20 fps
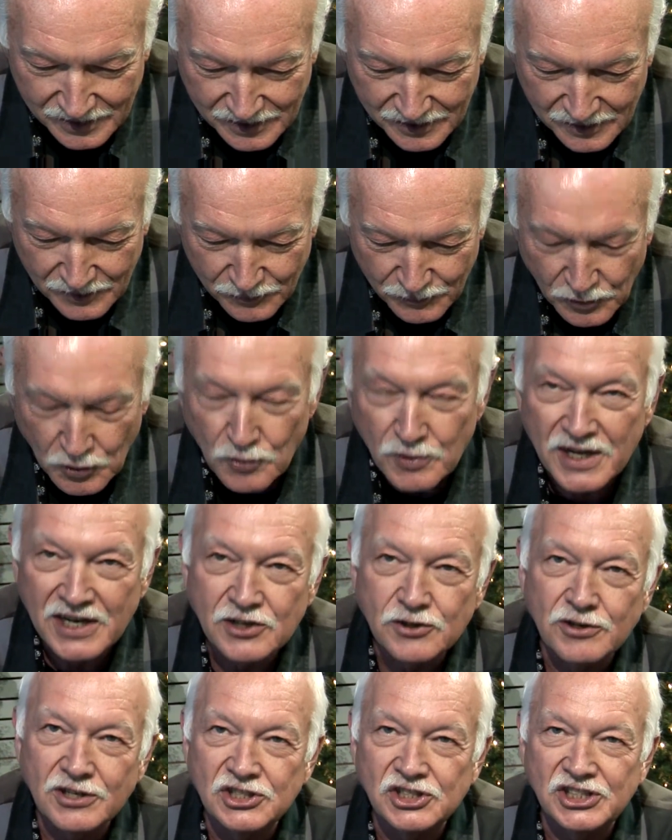Food and
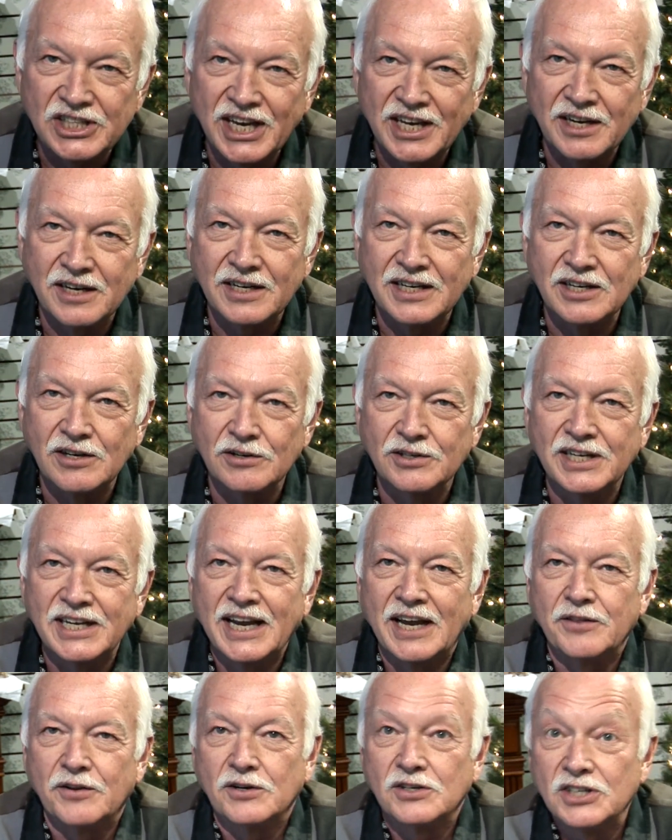Christianity go
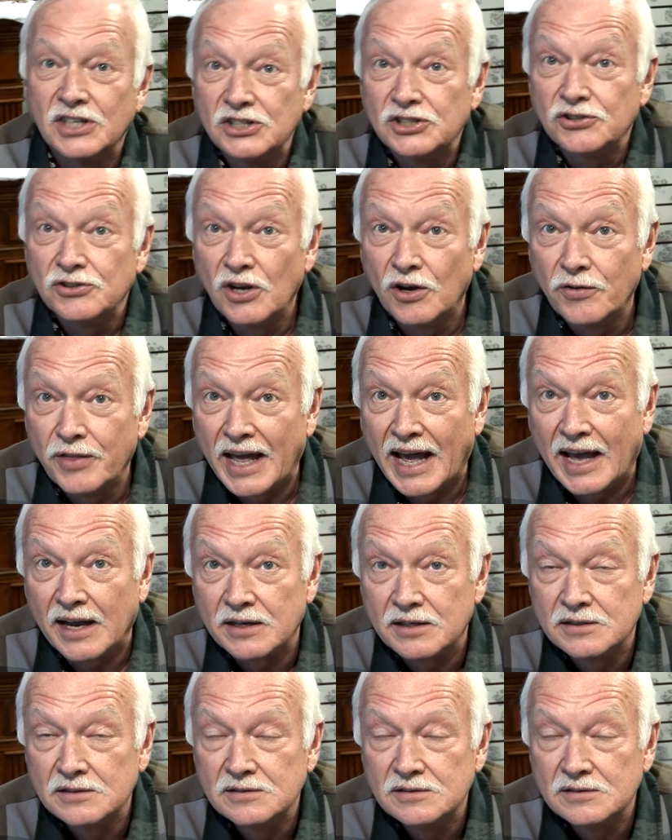together. Did you know that?